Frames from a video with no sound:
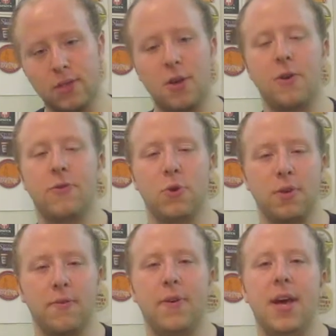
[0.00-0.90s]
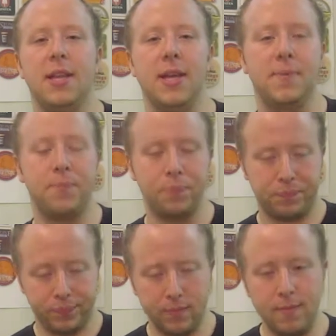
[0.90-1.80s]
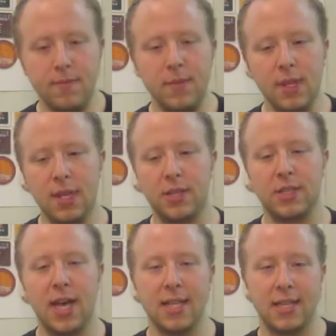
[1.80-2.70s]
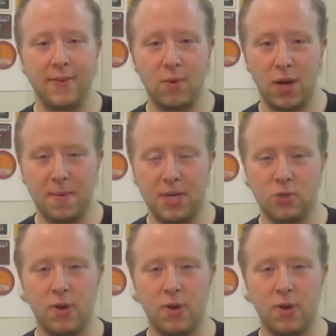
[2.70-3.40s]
So if you can find them, I definitely recommend